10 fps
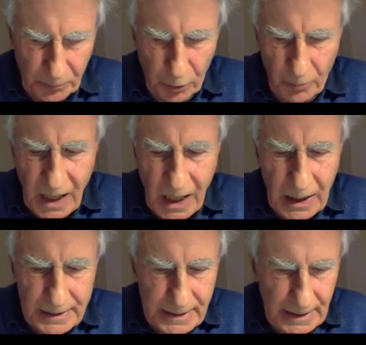
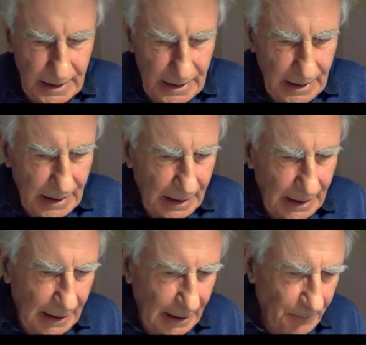promenade
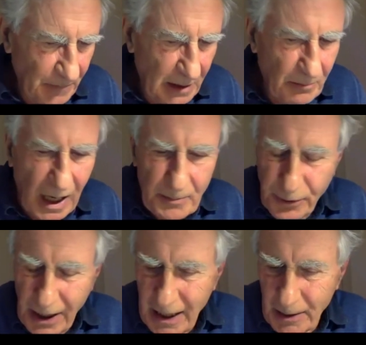in my
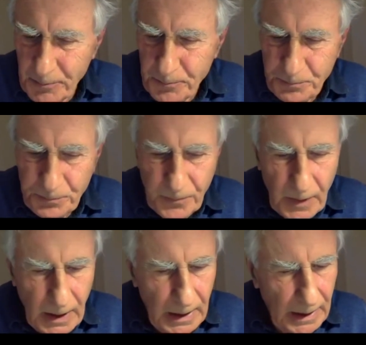pram,
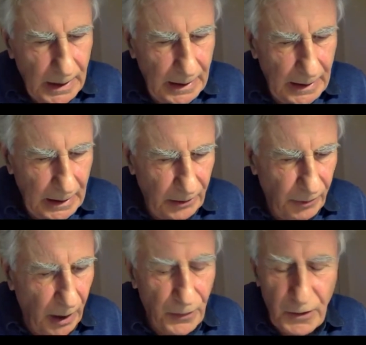
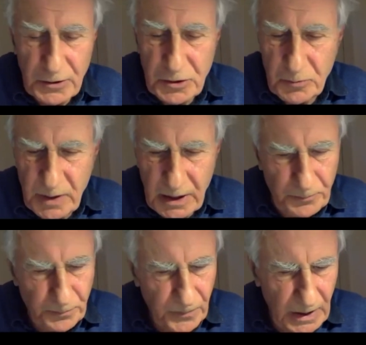rather than to
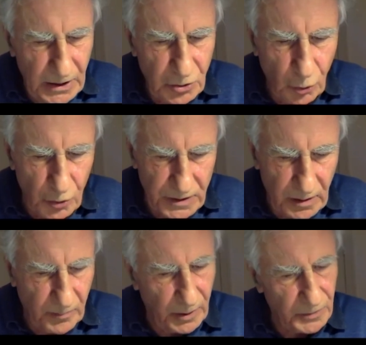be indoors
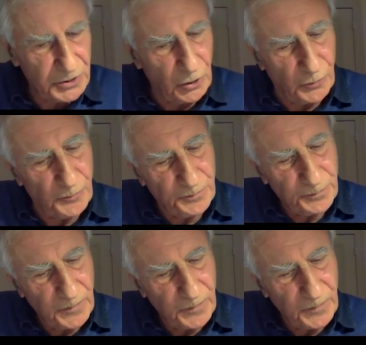in the pension.